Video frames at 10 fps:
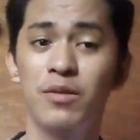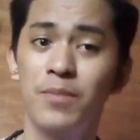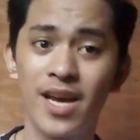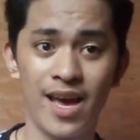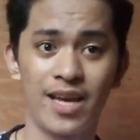
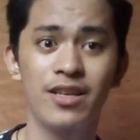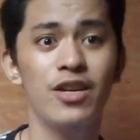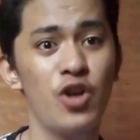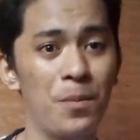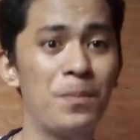behind the
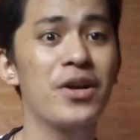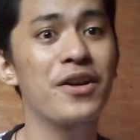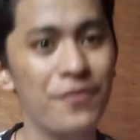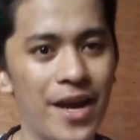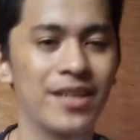Doppler
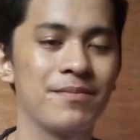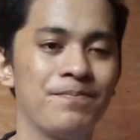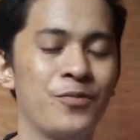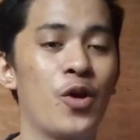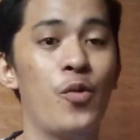effect?
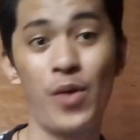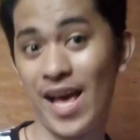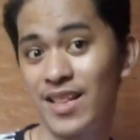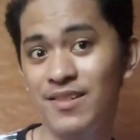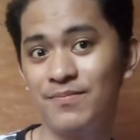Well,